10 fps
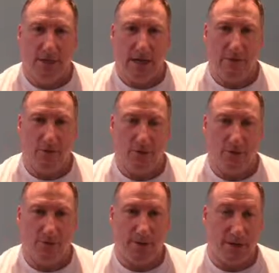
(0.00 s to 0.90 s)
And we want to
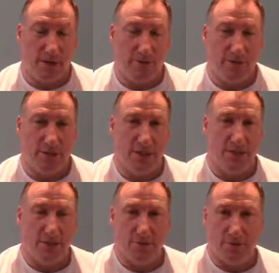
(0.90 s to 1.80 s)
talk about confidence
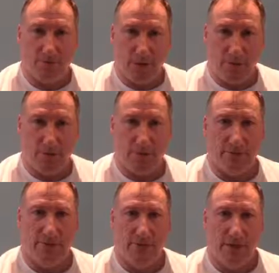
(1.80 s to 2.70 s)
issues that people
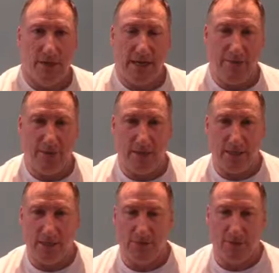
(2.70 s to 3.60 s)
have emailed
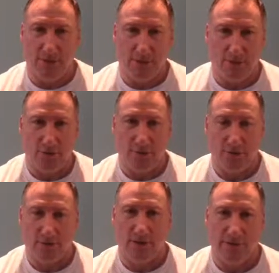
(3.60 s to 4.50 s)
into us or
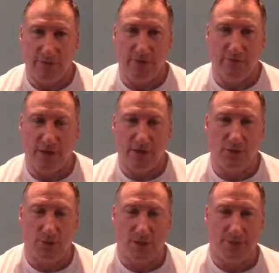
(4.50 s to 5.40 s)
given us via
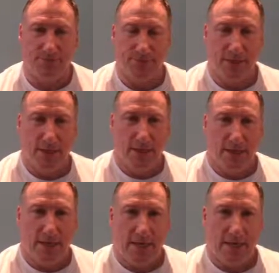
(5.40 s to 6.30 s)
Twitter.
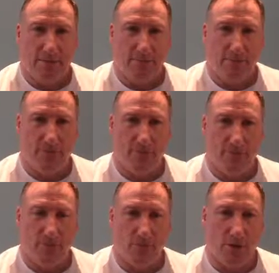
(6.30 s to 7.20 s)
Um,
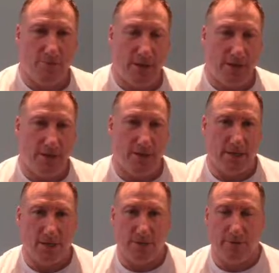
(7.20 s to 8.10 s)
one of the main things
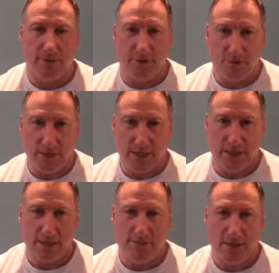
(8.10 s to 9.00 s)
that's coming up this week
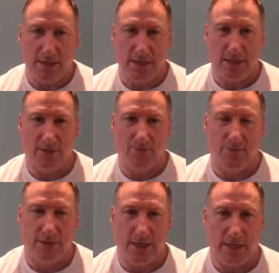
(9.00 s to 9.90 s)
is about how to
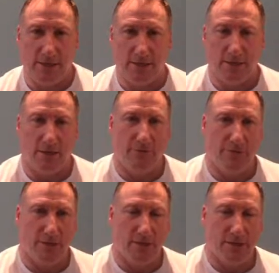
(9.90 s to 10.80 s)
present
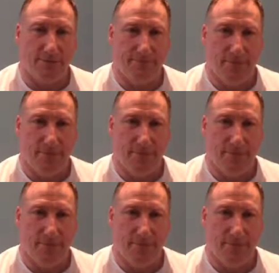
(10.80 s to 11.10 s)
confidently.